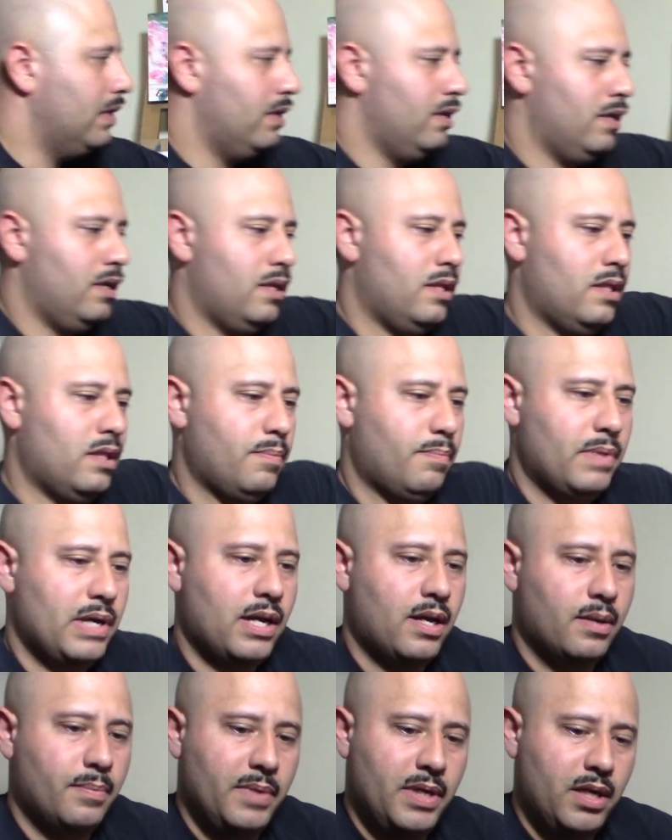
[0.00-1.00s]
in the
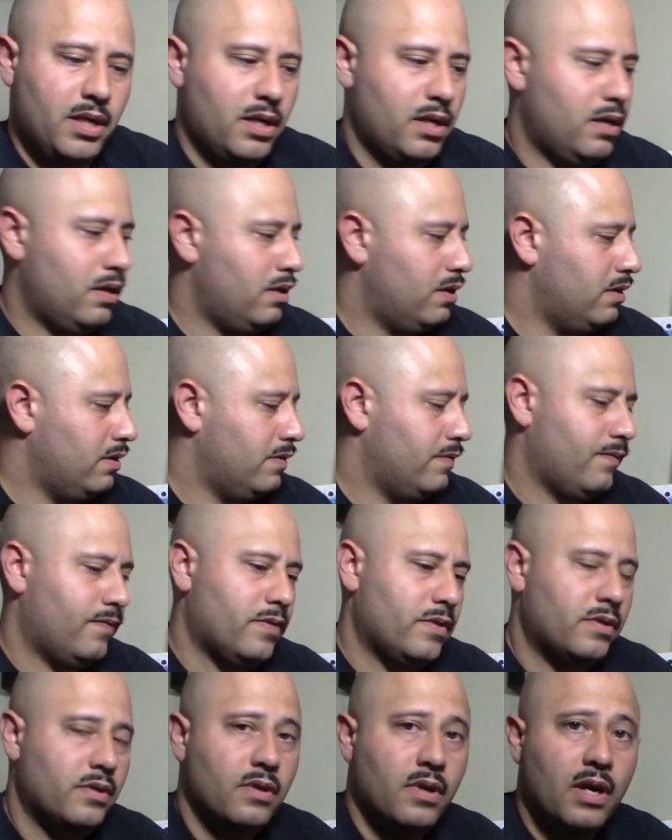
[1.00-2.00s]
bottom here,
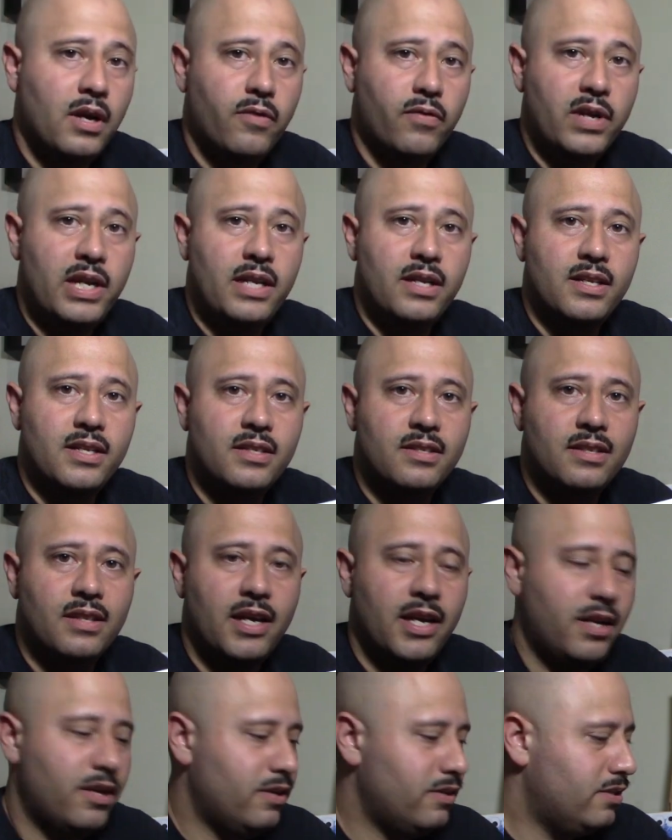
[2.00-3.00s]
so I'll read this
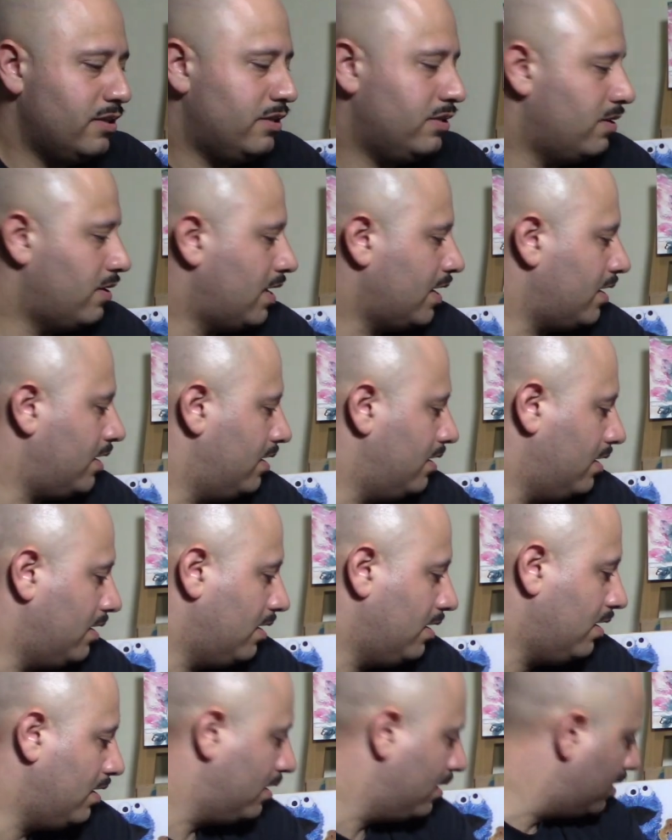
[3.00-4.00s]
later just so I can
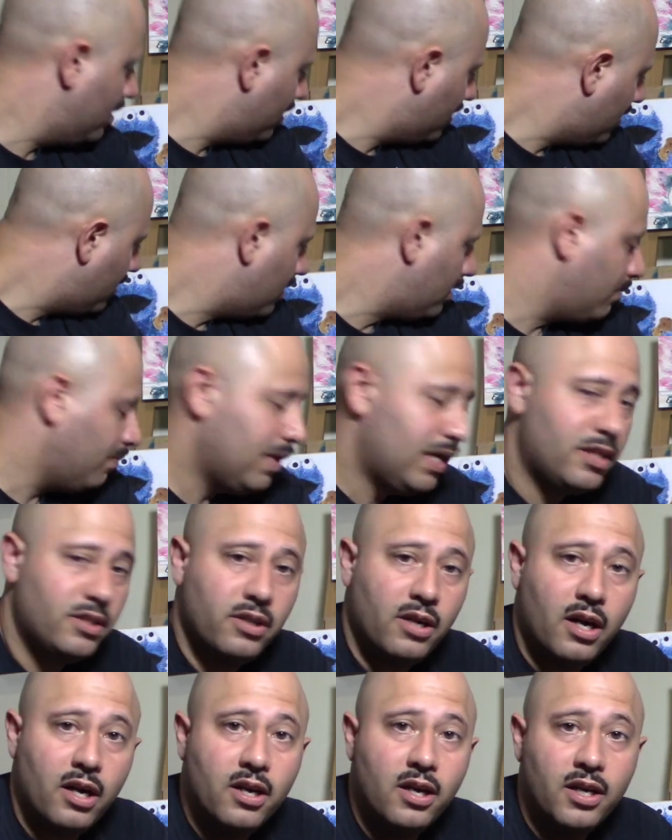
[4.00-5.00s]
make
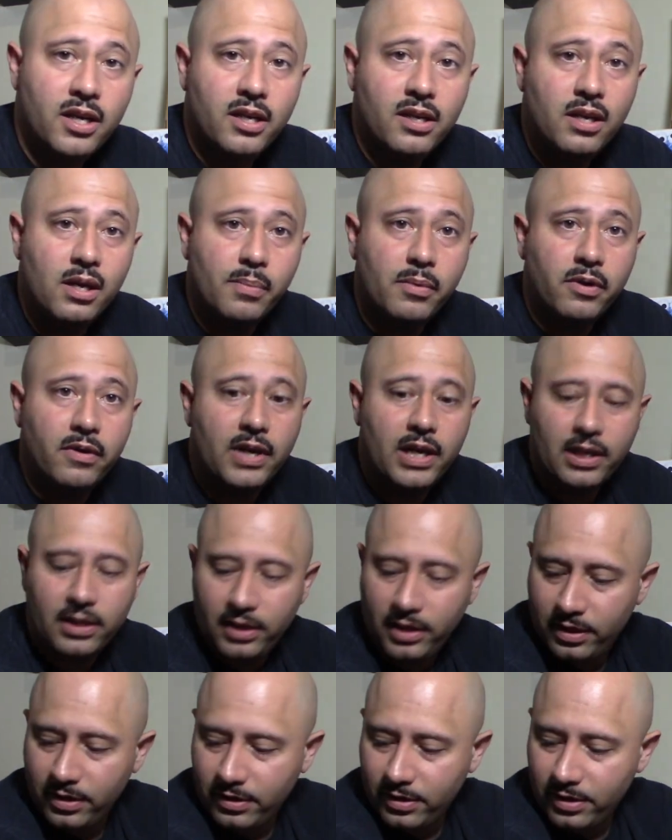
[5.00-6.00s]
sure I hook it up
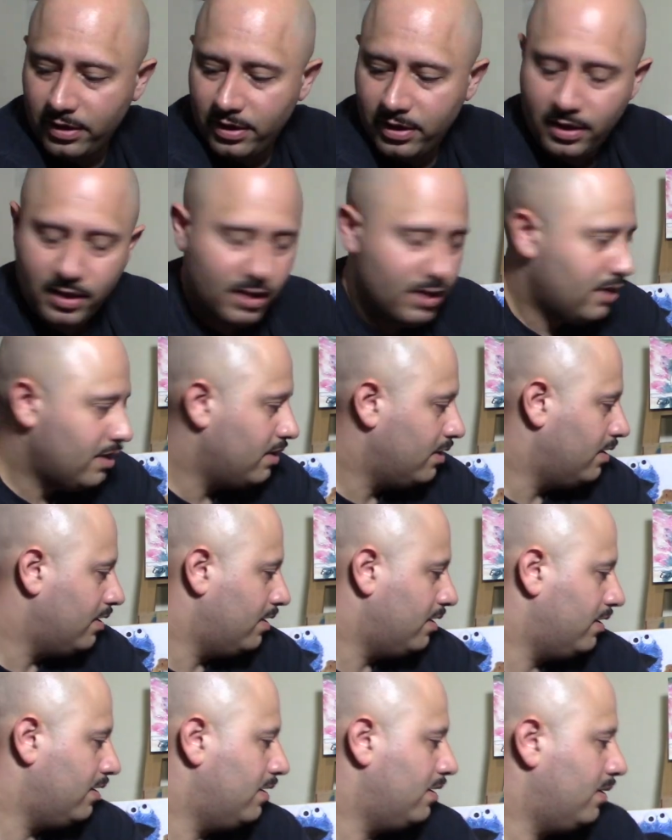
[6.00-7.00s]
correctly.
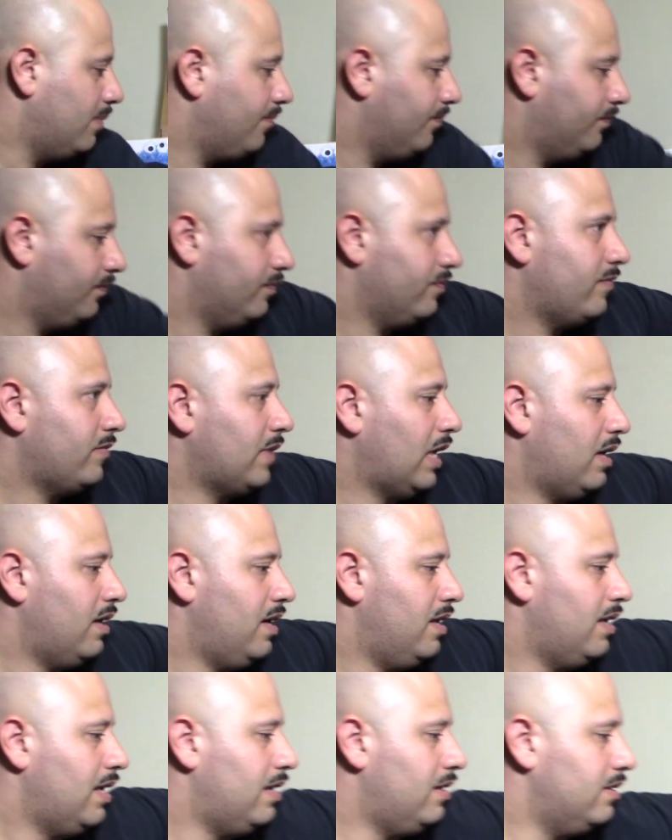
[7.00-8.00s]

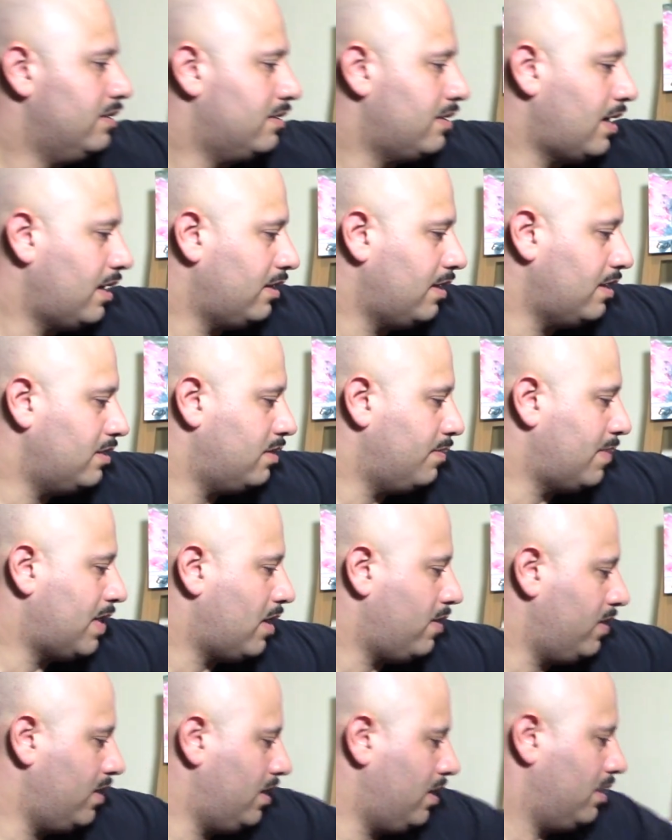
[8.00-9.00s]
And that looks like that's
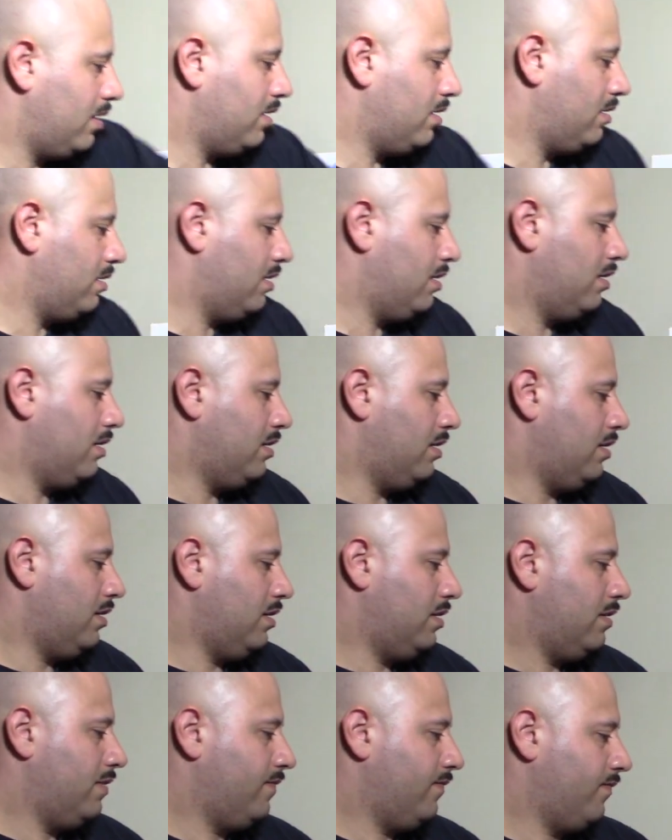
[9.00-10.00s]
about it.
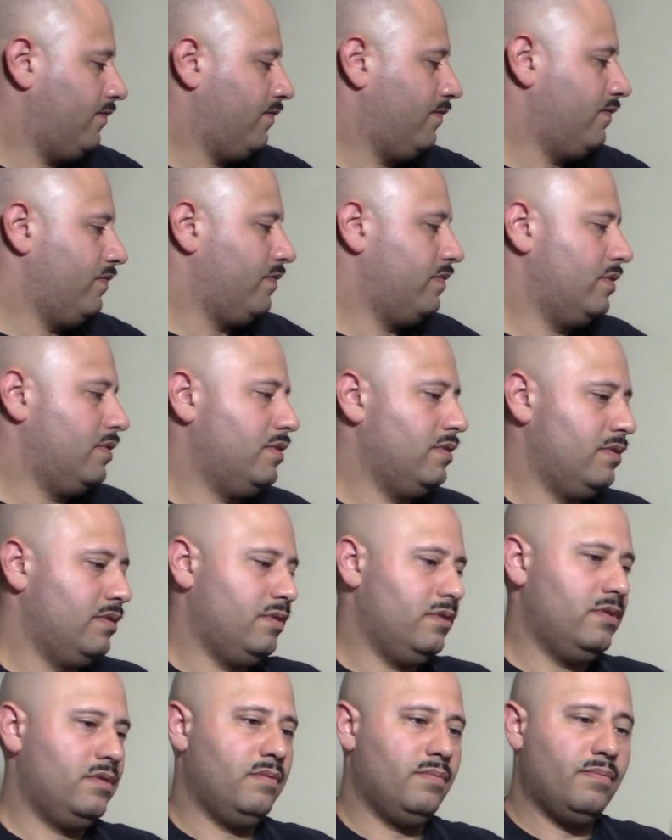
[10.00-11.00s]

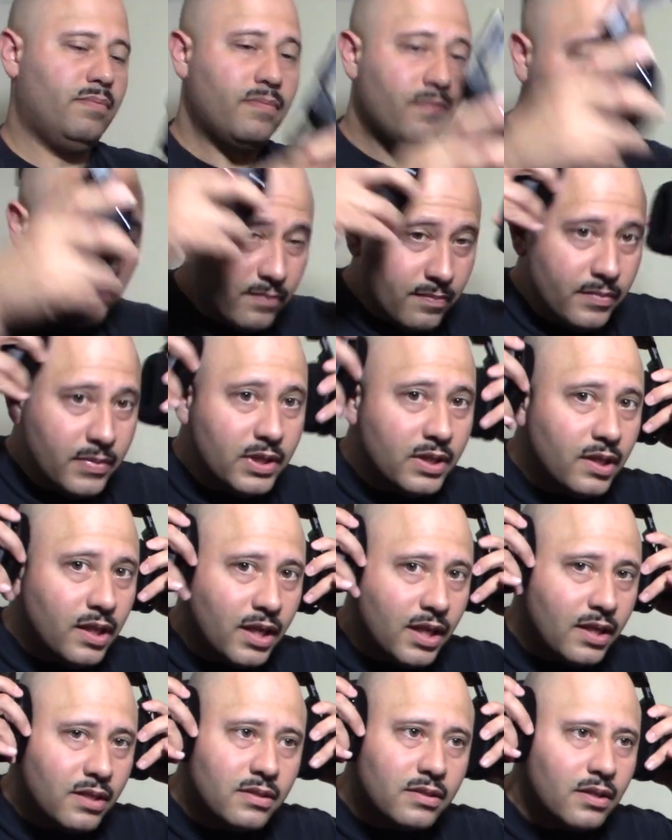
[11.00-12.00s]
Put the
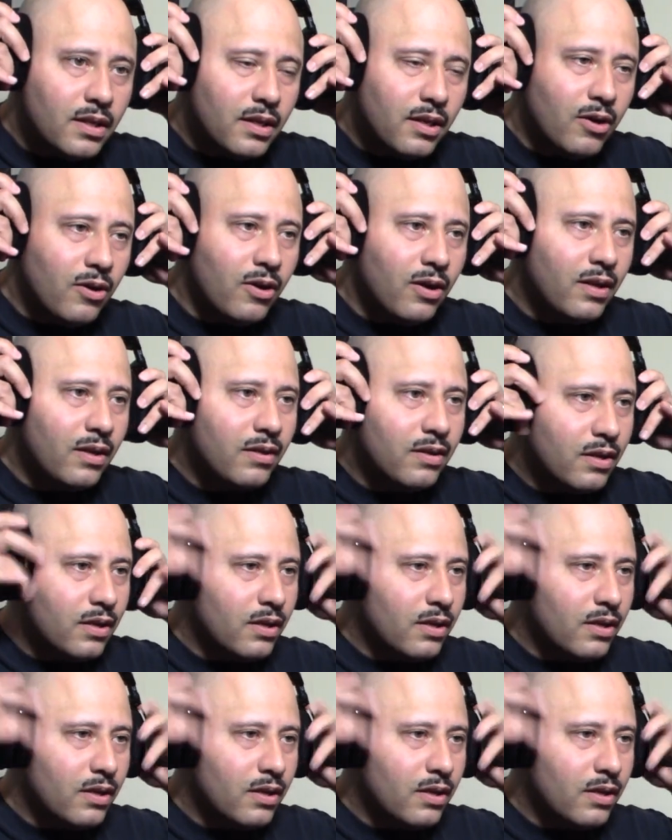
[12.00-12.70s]
headset on.